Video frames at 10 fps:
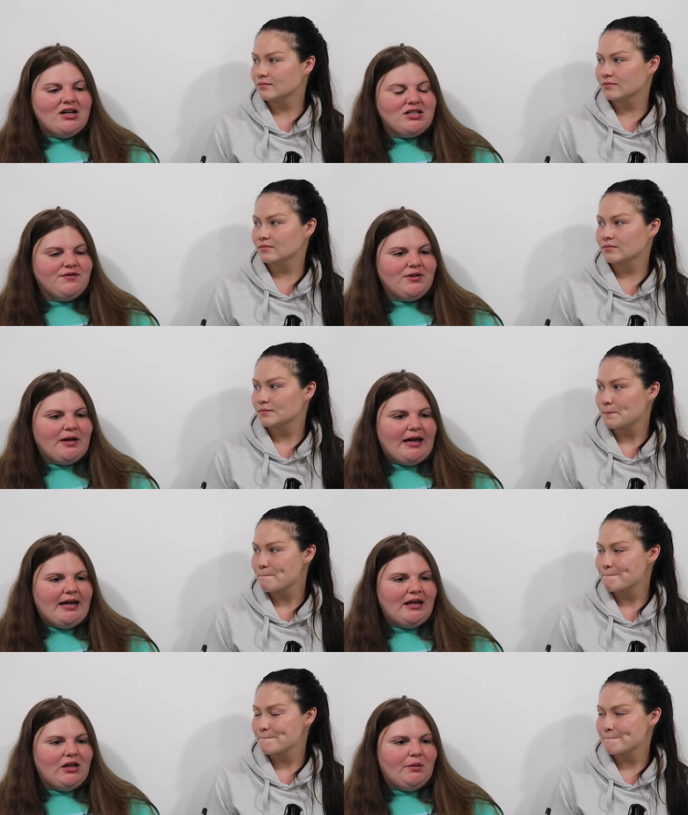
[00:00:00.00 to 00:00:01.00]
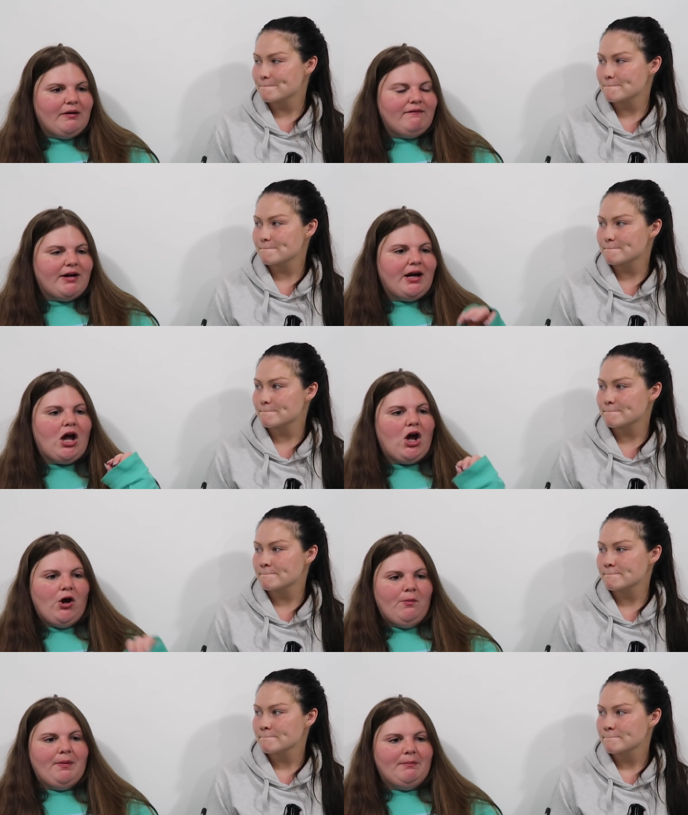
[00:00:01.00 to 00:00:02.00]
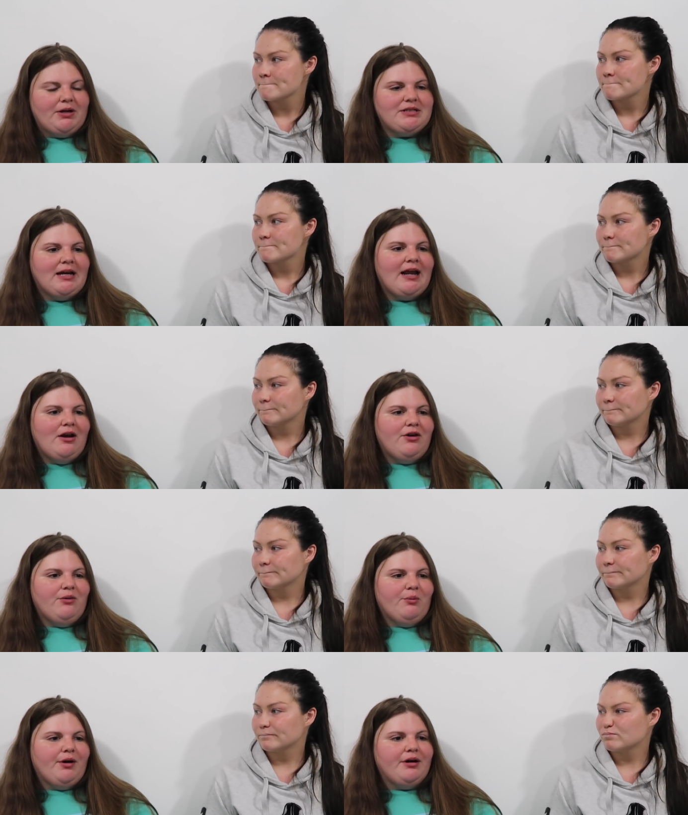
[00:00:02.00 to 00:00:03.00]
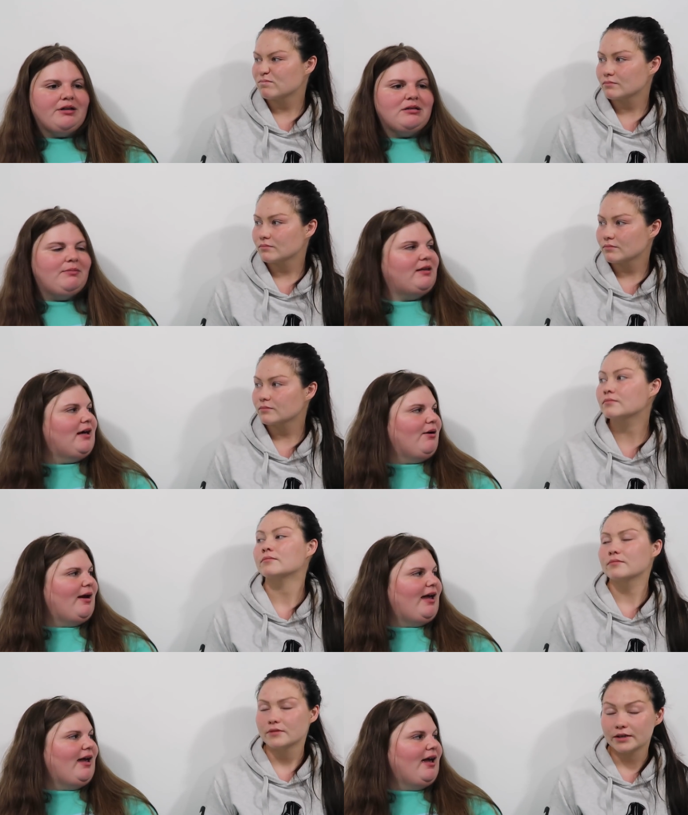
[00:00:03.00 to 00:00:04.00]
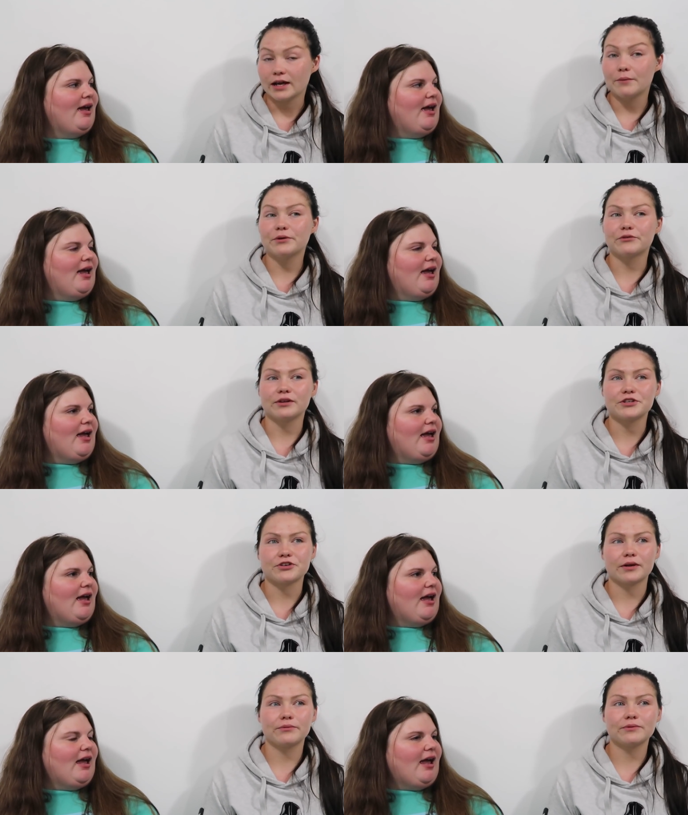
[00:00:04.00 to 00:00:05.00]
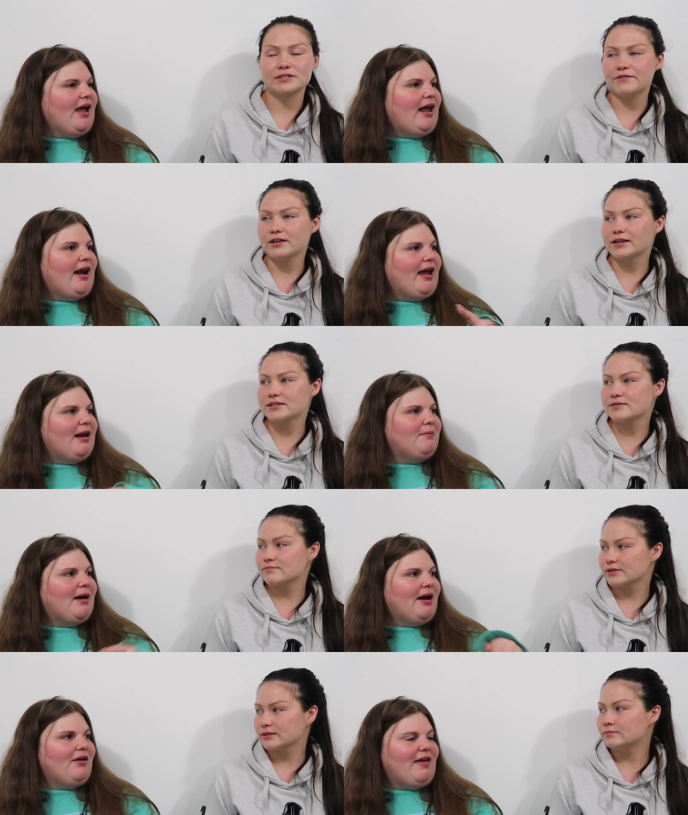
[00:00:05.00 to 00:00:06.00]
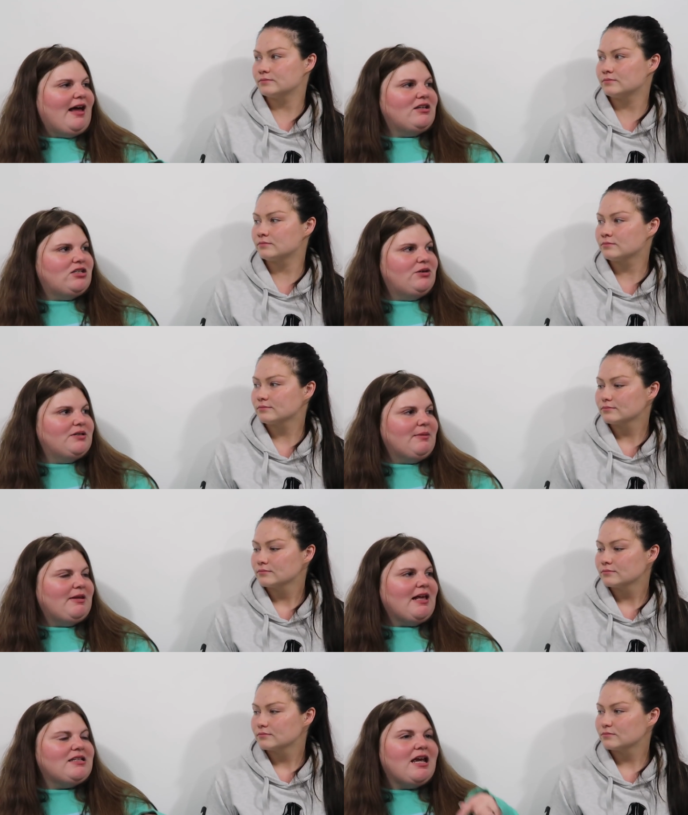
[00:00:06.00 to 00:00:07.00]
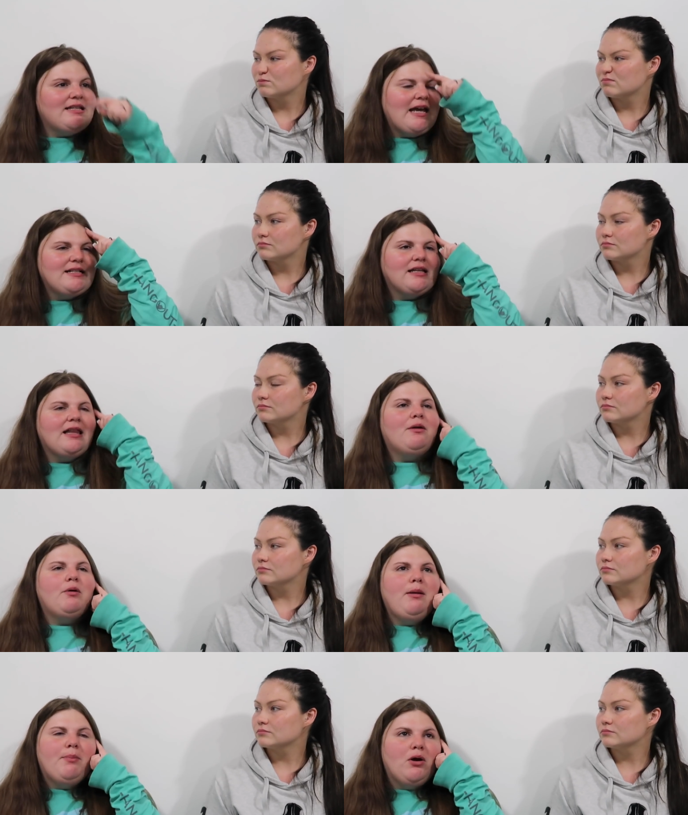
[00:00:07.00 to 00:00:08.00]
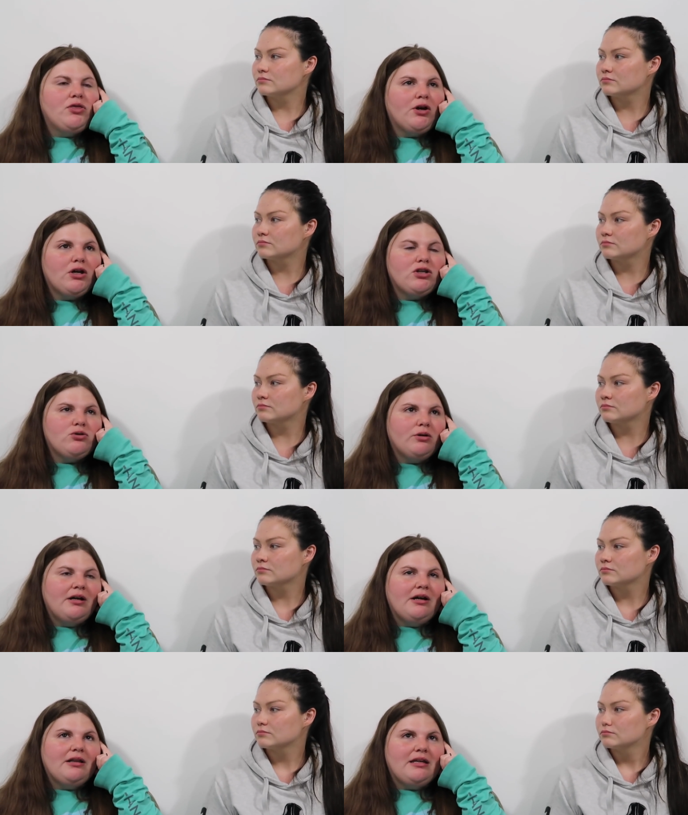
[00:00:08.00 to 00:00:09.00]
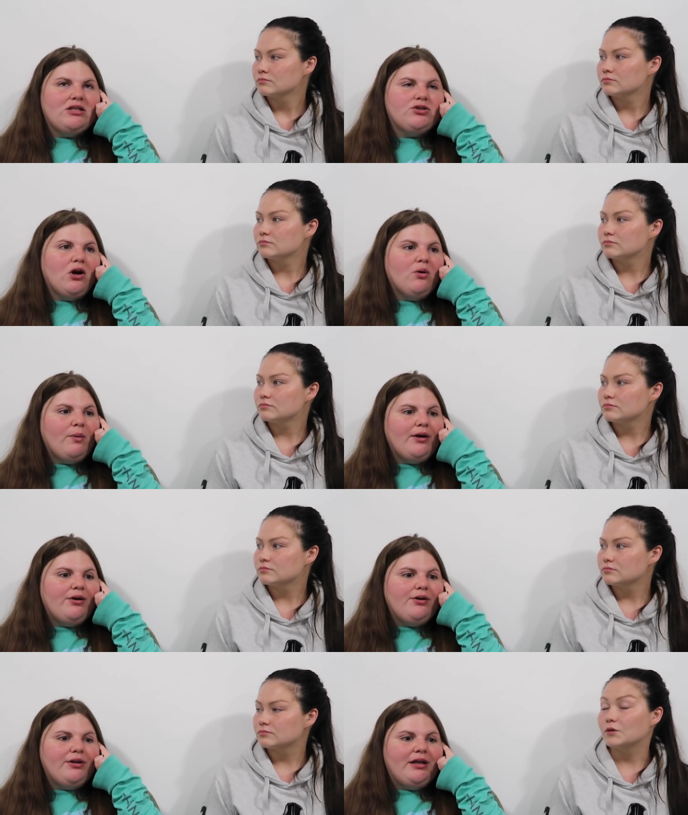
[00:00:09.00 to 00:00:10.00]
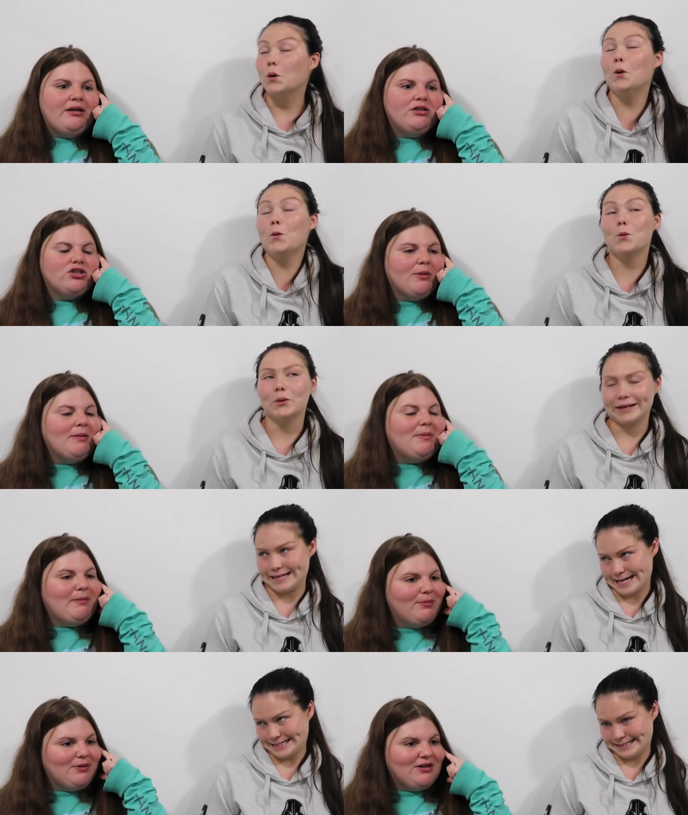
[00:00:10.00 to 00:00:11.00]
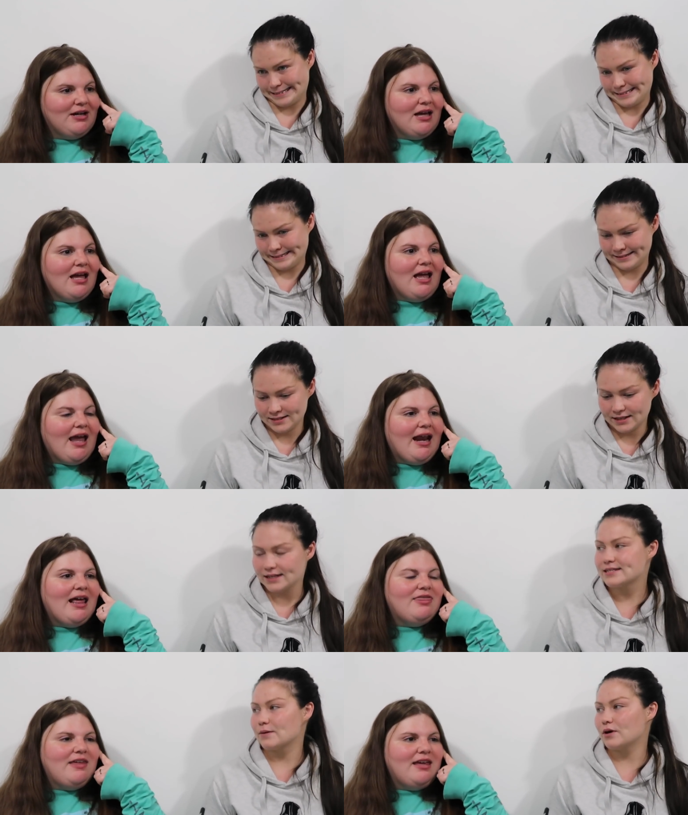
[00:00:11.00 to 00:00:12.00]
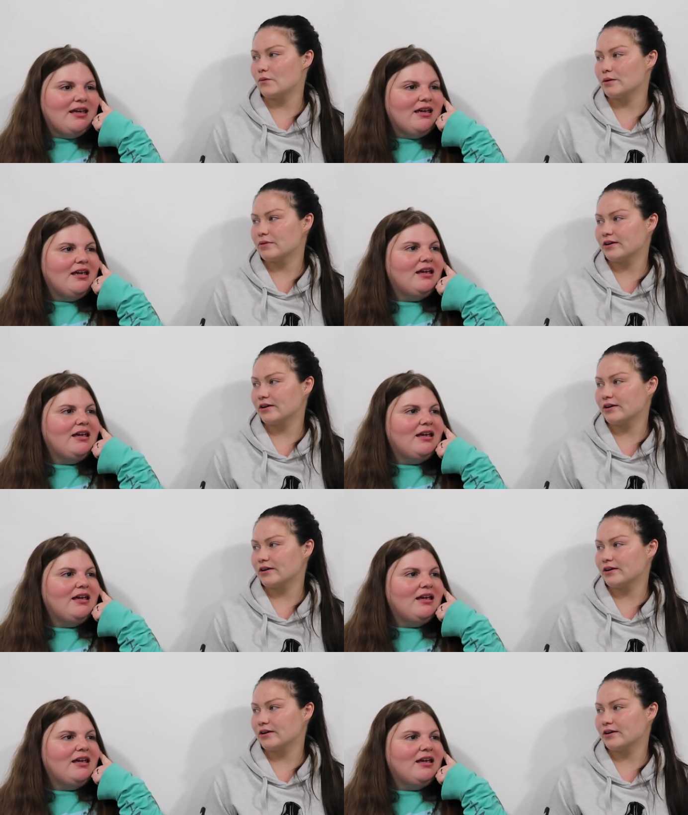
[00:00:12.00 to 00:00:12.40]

Speaker 1: I just feel like you are a very open person. I know you work to be that way. Yeah, I've been really trying. And I admire that too. Because I mean, that's, it takes, like we both are extraordinarily strong-willed and oh, determined people. Yeah. And I somehow we